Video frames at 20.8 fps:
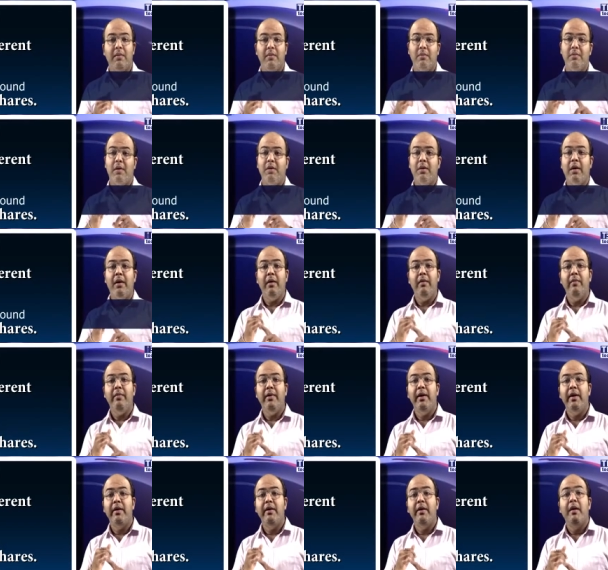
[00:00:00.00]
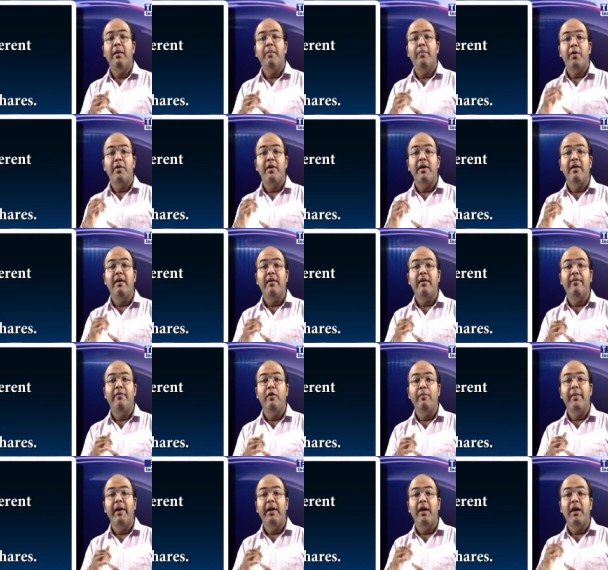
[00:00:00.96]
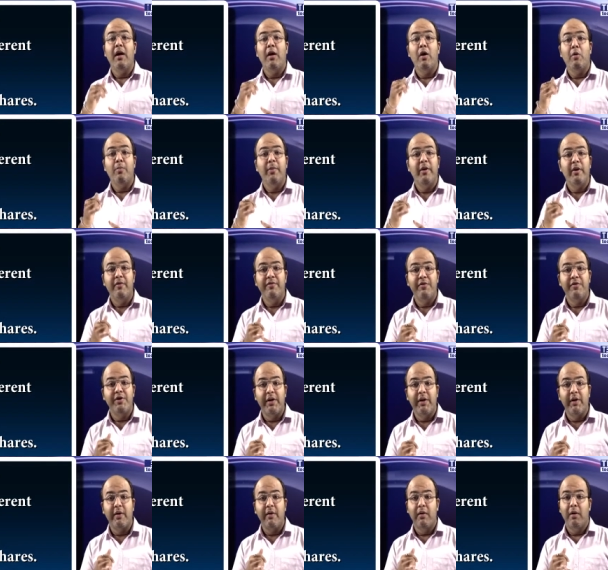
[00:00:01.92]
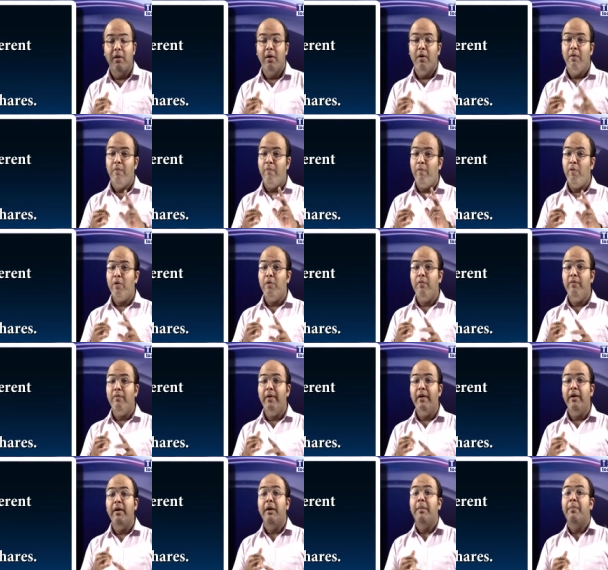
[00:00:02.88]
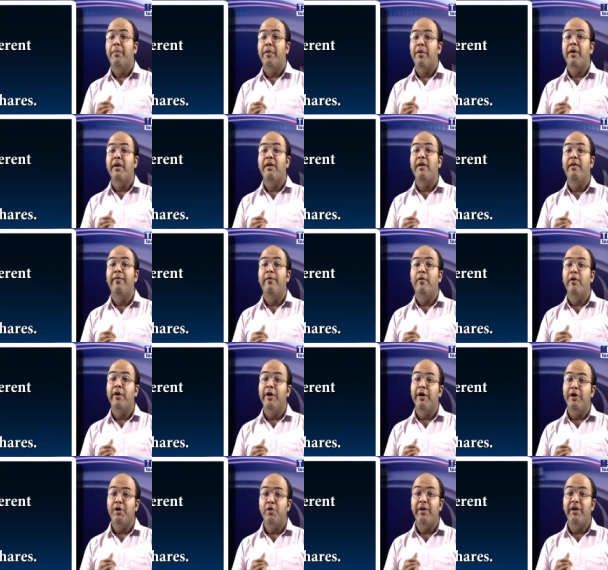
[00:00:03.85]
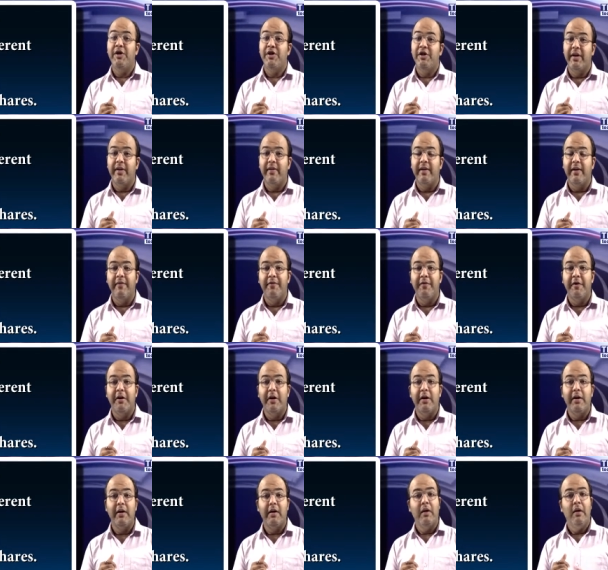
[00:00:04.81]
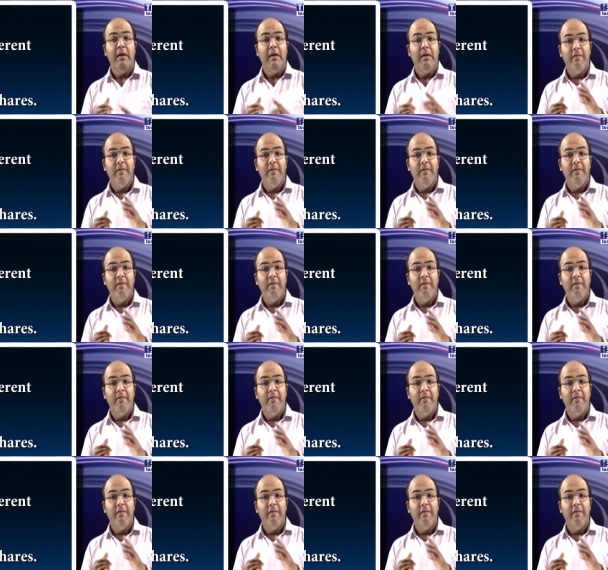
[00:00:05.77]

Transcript: The third one is procedure for making allotment of share. Fourth one, procedure for issuing share certificate.